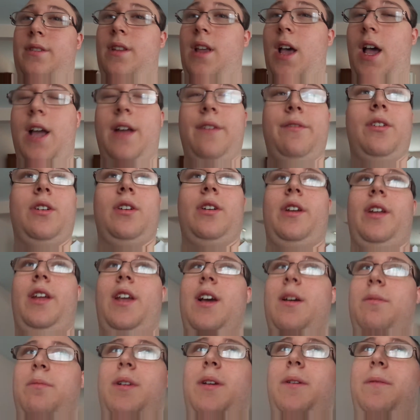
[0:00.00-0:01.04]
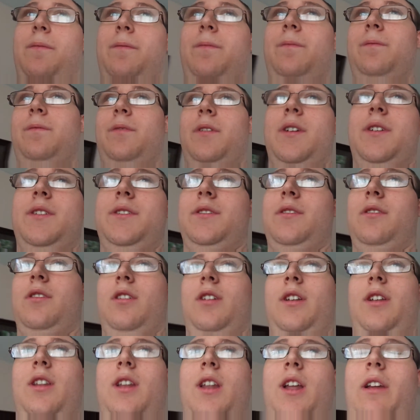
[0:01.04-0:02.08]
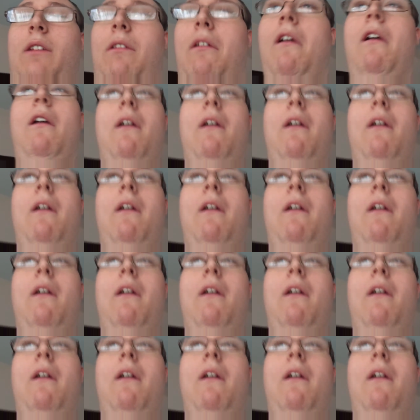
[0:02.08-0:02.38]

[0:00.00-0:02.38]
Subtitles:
I've already got my friends already like, you